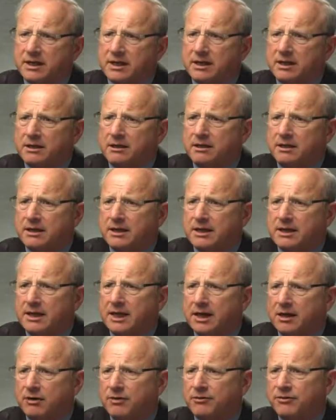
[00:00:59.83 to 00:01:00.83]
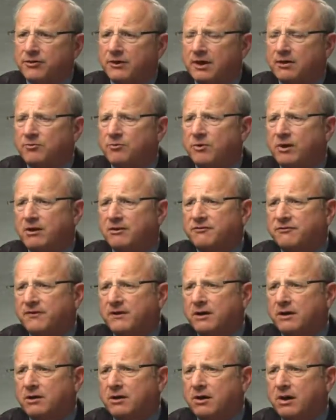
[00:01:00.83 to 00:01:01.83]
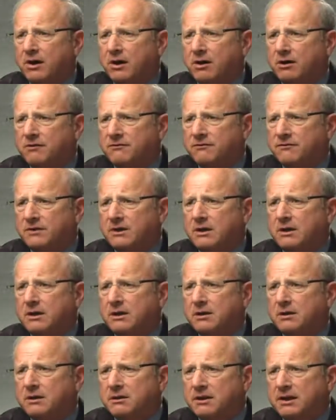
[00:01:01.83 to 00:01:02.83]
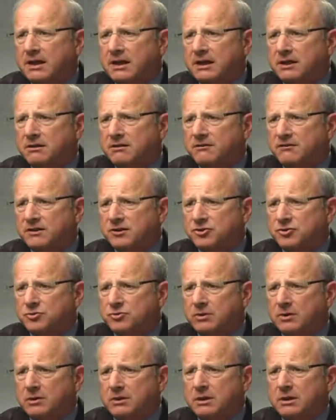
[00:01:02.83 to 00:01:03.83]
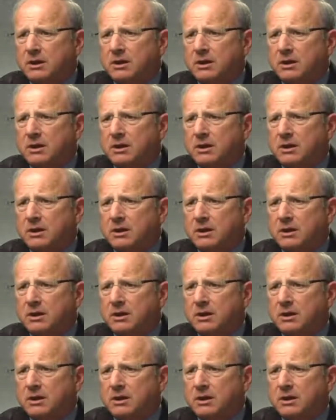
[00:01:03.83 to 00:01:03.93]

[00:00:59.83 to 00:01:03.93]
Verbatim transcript: in the health and welfare of the individual.